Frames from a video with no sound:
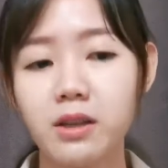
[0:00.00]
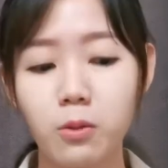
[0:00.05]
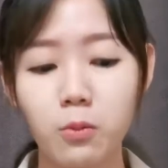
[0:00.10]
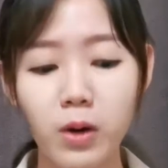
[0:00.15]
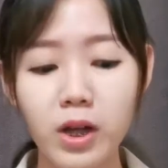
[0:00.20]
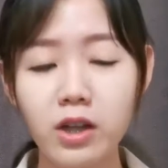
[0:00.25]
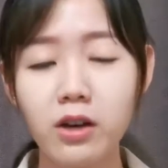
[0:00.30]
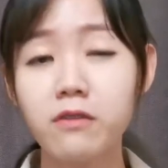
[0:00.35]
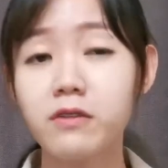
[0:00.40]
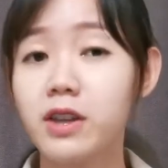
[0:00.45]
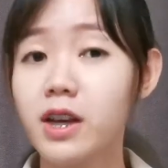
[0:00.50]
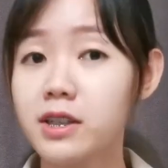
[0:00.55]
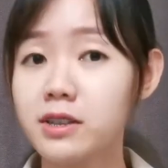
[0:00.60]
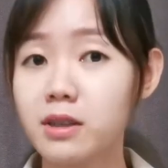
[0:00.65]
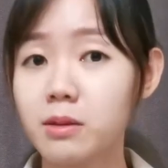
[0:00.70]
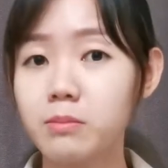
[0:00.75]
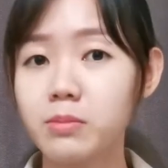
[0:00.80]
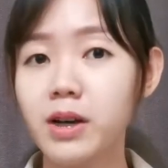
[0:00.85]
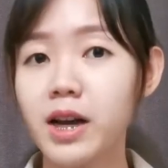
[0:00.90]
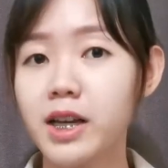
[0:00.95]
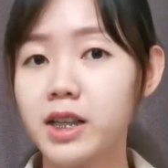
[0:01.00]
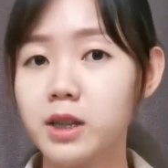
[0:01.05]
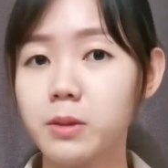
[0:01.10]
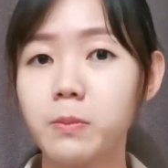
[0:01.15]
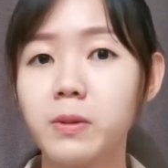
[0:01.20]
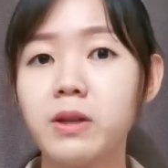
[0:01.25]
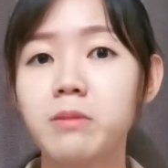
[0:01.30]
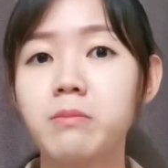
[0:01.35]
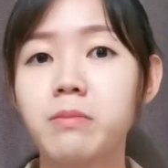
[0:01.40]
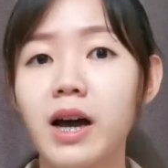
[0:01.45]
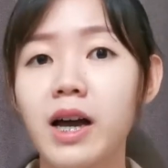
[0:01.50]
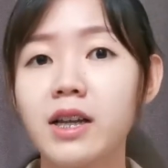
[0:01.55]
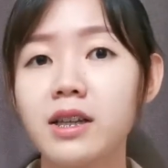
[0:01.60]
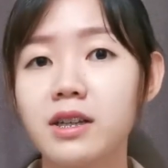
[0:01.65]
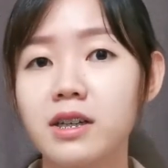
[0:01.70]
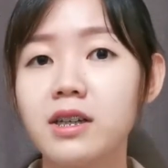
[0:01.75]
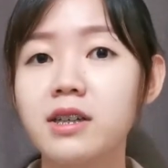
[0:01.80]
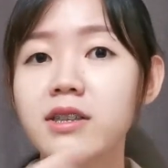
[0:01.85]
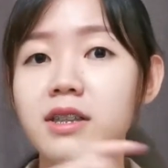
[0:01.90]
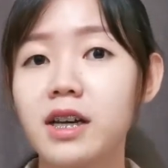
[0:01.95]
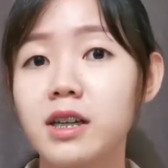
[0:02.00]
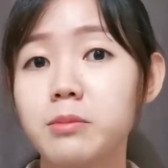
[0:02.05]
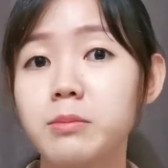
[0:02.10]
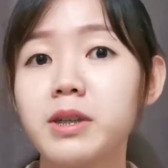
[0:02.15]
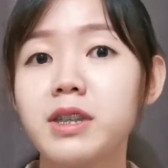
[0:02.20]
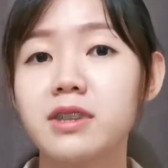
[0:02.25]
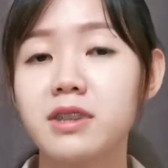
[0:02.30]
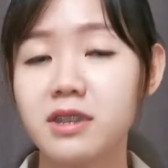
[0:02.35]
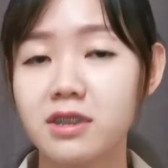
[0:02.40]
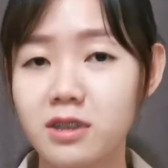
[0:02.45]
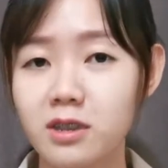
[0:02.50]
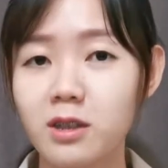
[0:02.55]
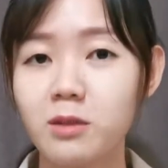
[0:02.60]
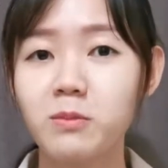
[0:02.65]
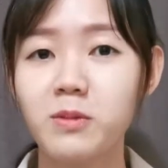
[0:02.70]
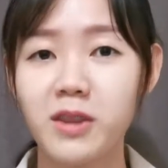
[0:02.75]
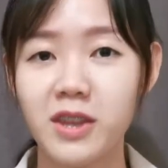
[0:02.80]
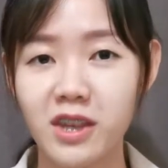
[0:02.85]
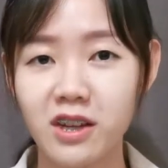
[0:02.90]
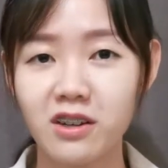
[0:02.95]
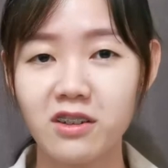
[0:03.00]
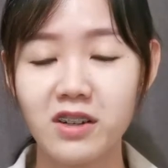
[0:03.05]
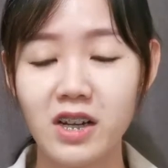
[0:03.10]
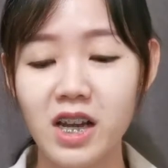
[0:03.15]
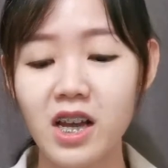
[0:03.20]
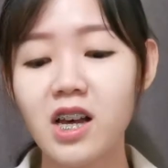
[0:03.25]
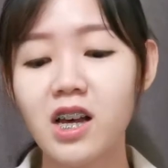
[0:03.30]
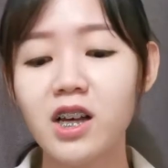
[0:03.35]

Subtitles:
one of the example explained by the dynamic system theory.